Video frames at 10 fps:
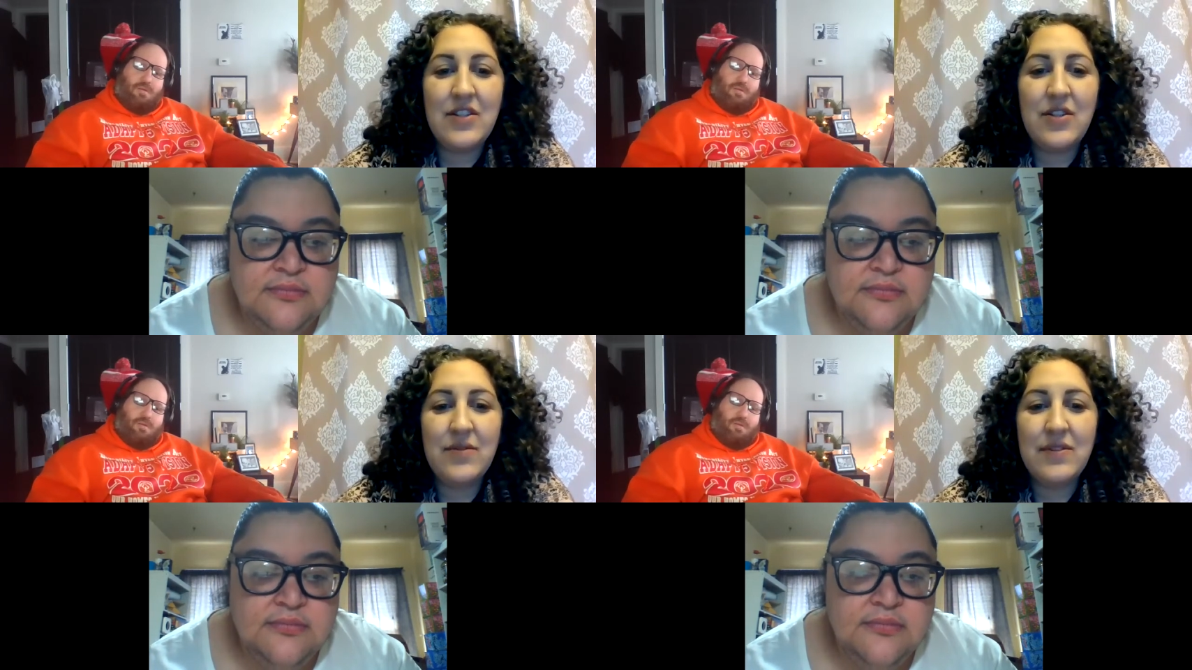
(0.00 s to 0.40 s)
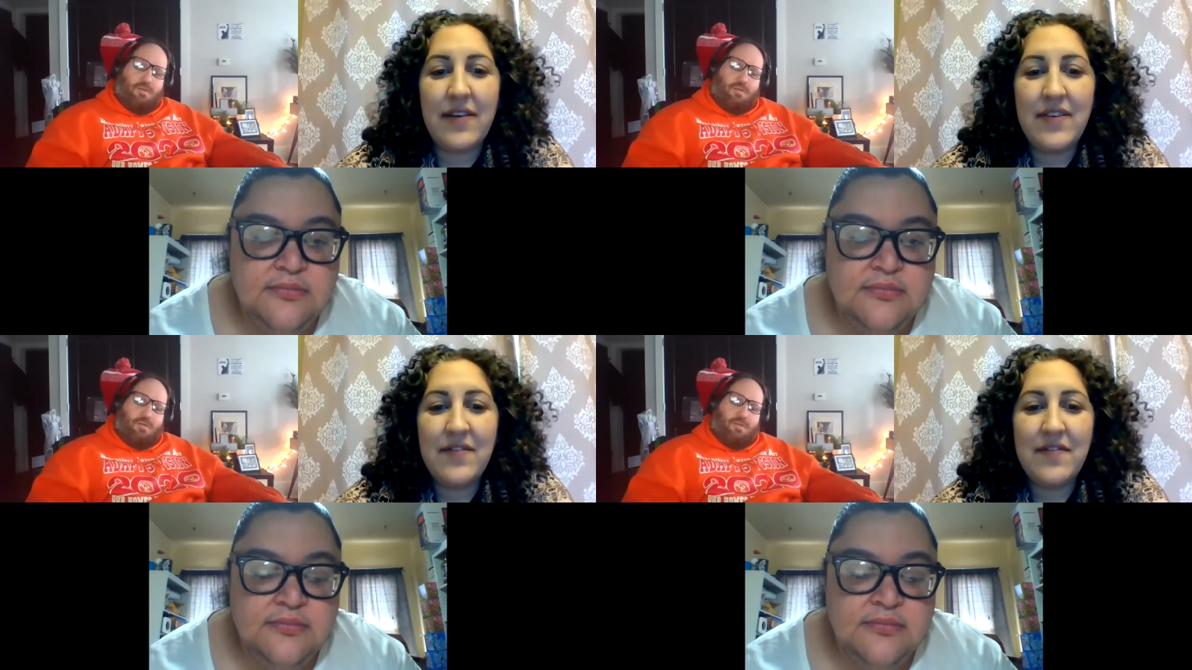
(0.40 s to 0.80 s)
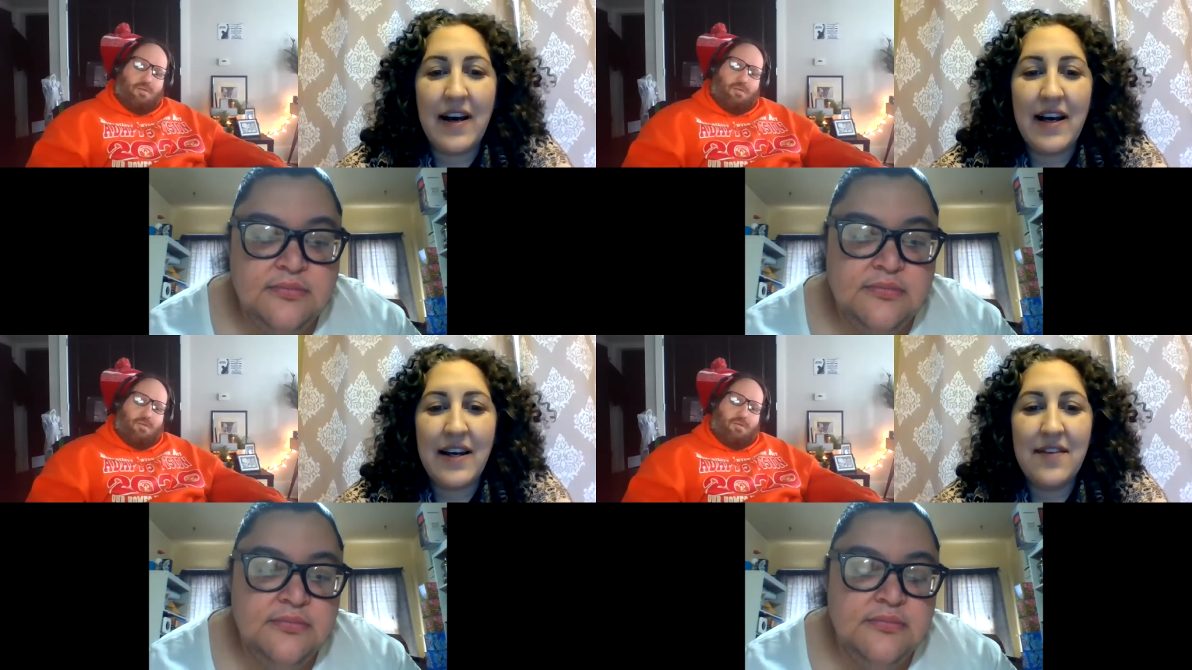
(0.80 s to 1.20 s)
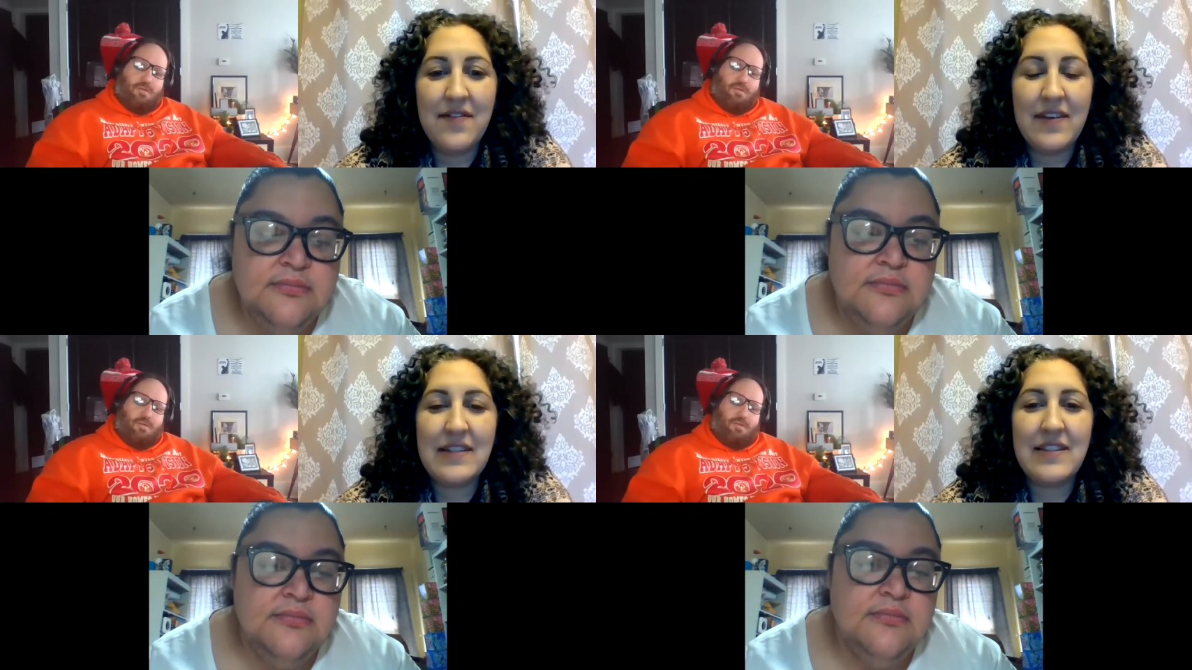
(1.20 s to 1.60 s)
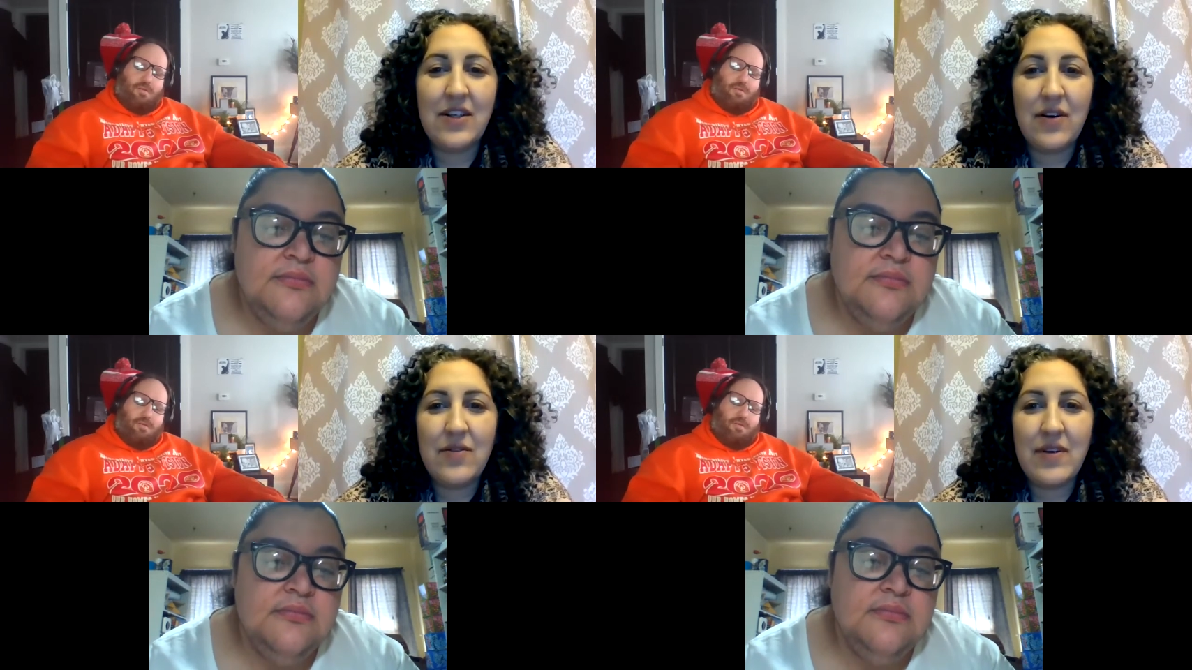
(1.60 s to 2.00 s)
Speaker 1: 275
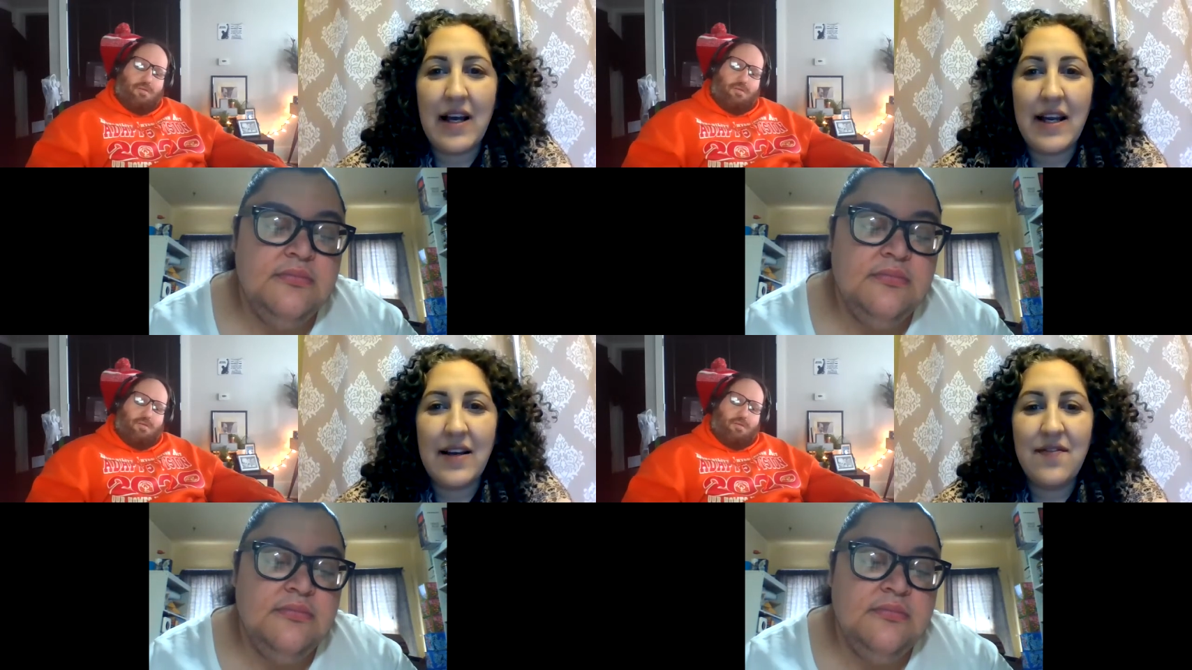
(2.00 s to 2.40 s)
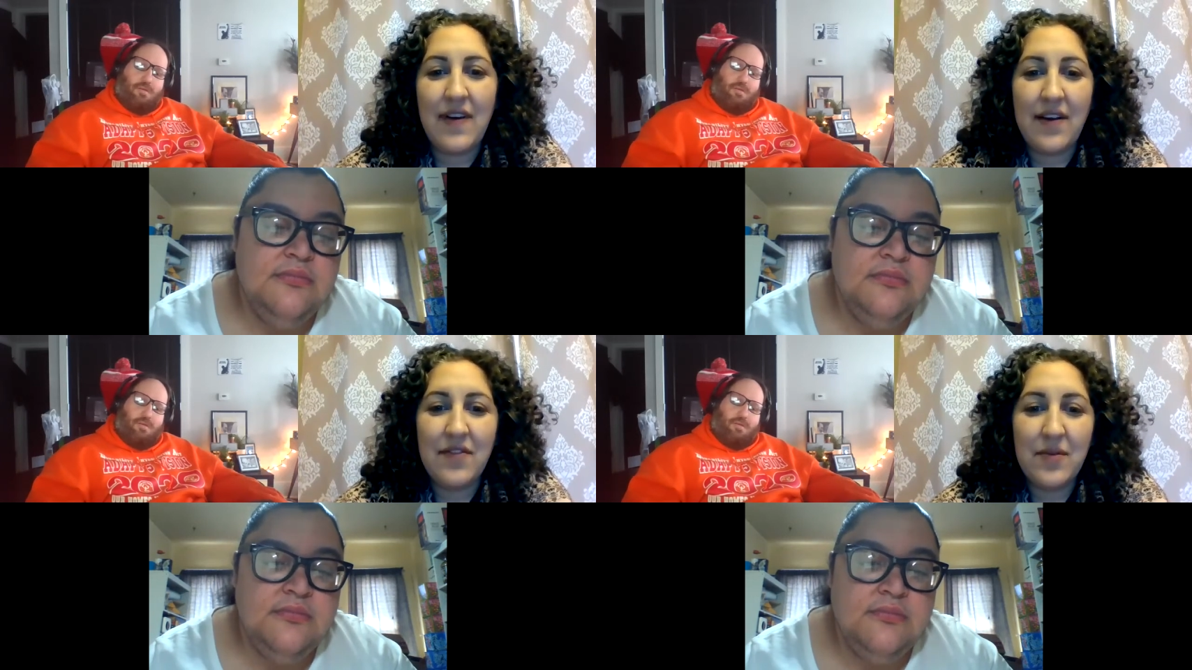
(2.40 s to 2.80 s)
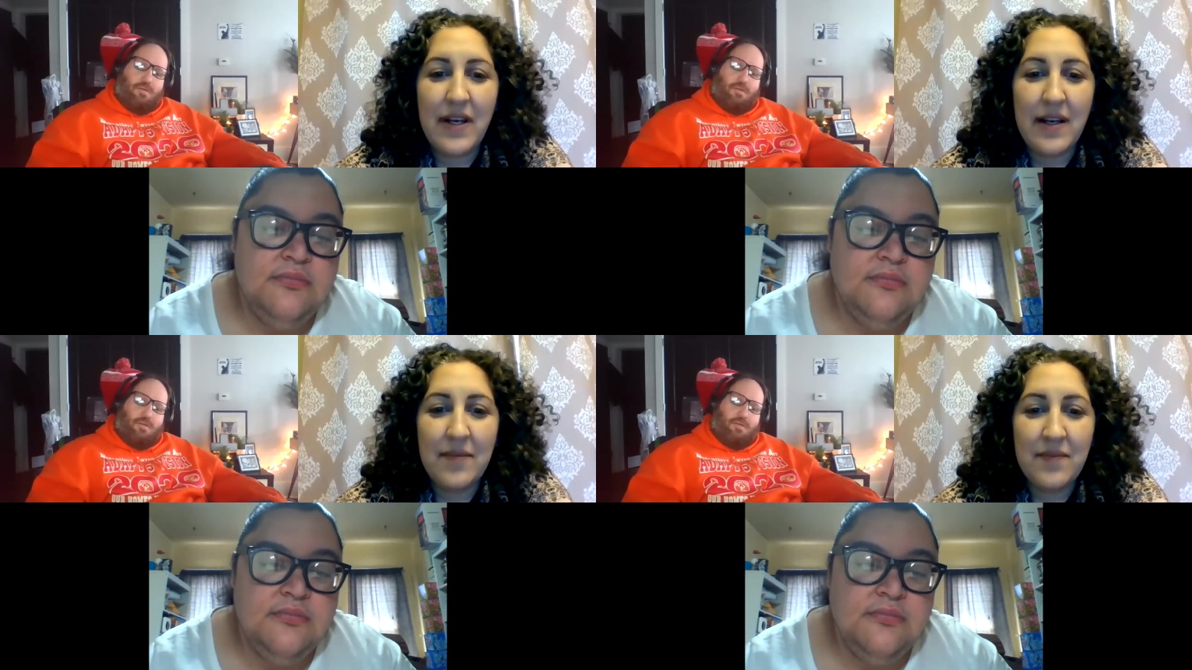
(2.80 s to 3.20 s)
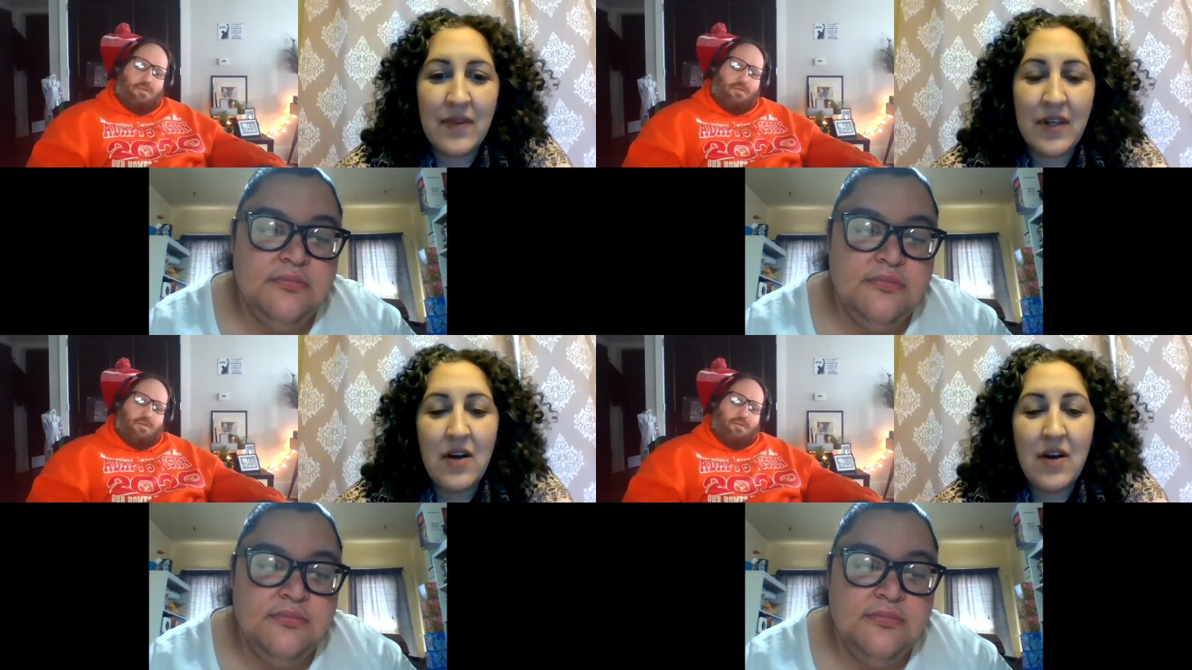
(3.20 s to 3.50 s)
0953.